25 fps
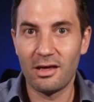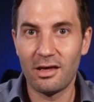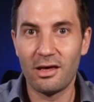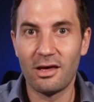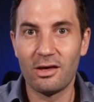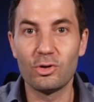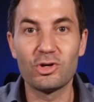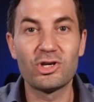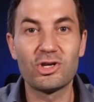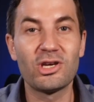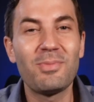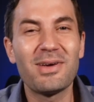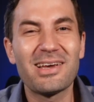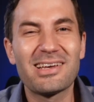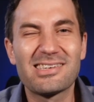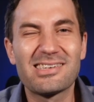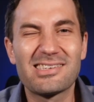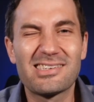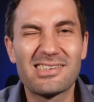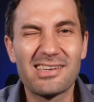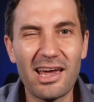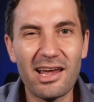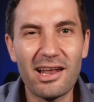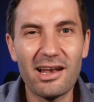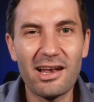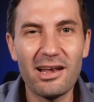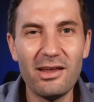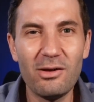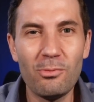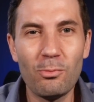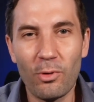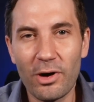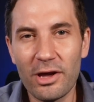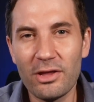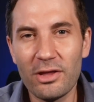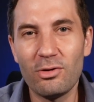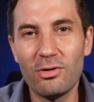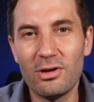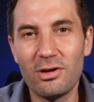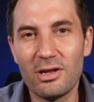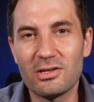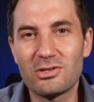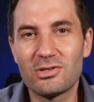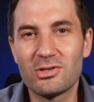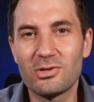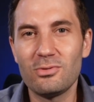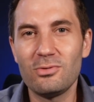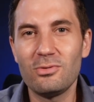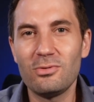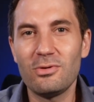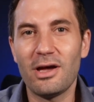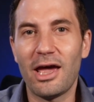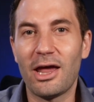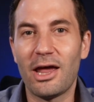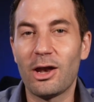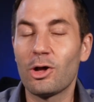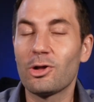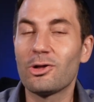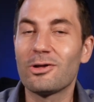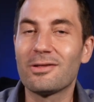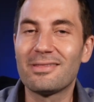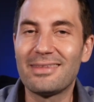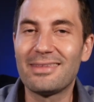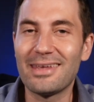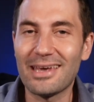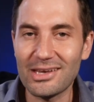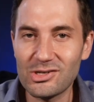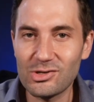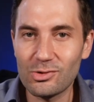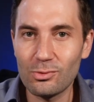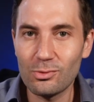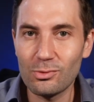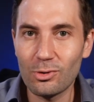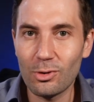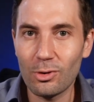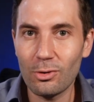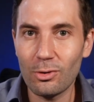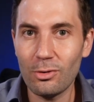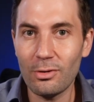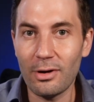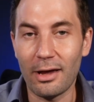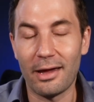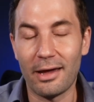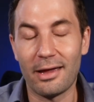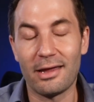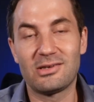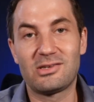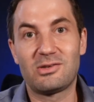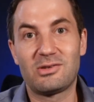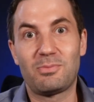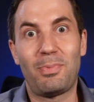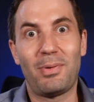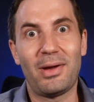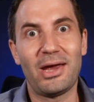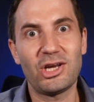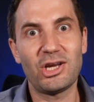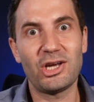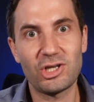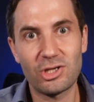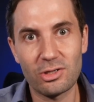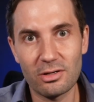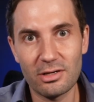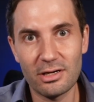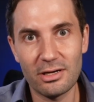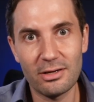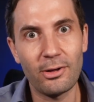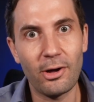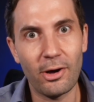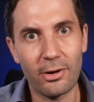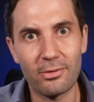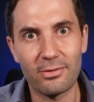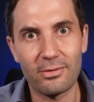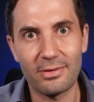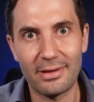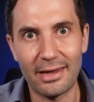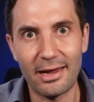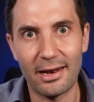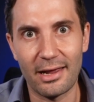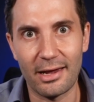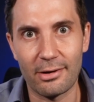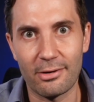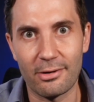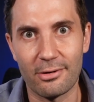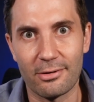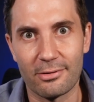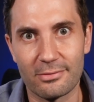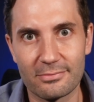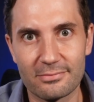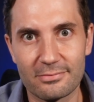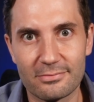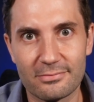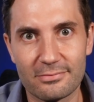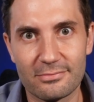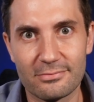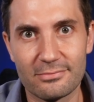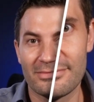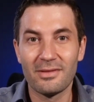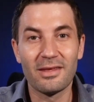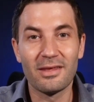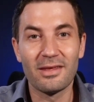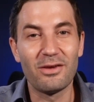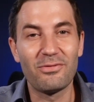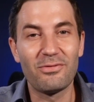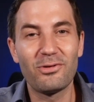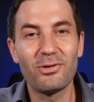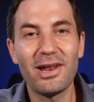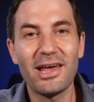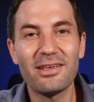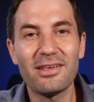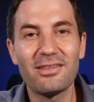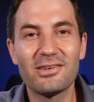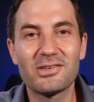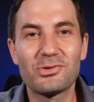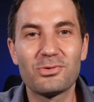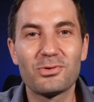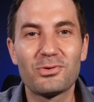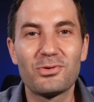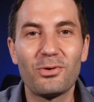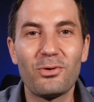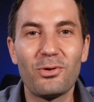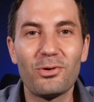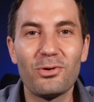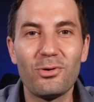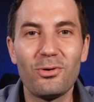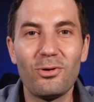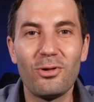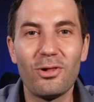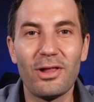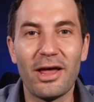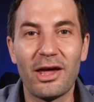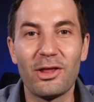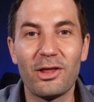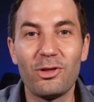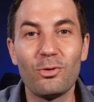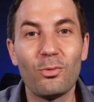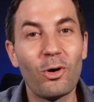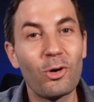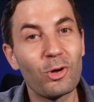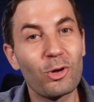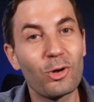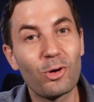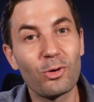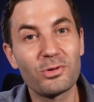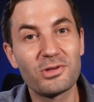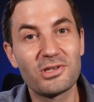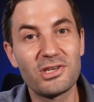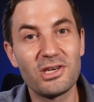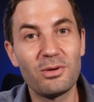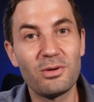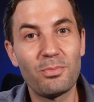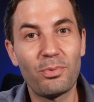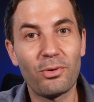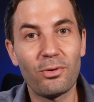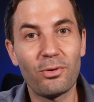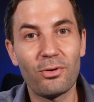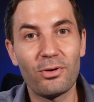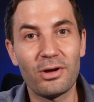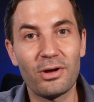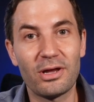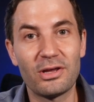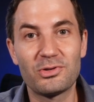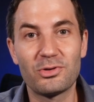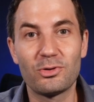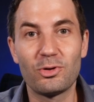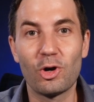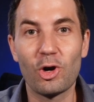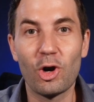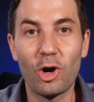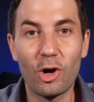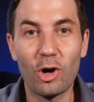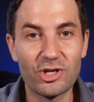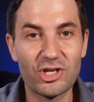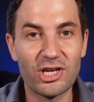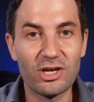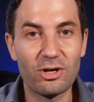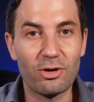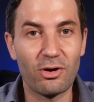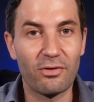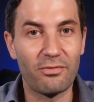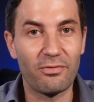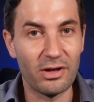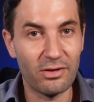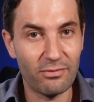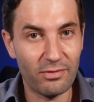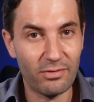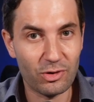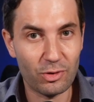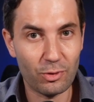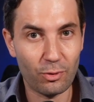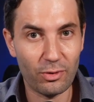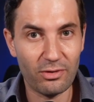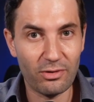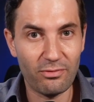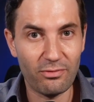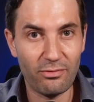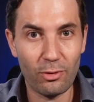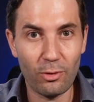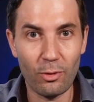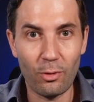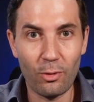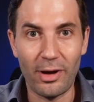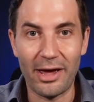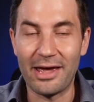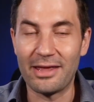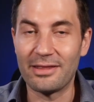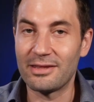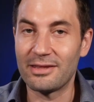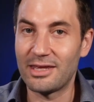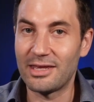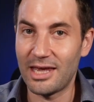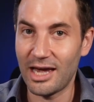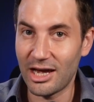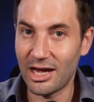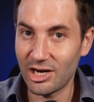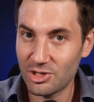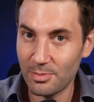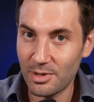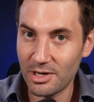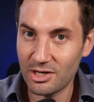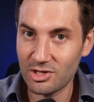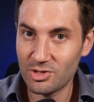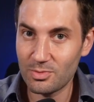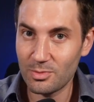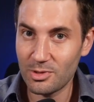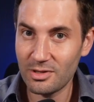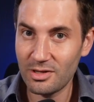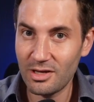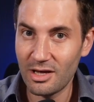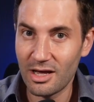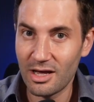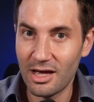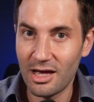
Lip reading: You ship exactly when you need to and on the day sooner, and especially not a day later. If you like this tutorial and you want to go deeper into the logic of inventory flow and cash management,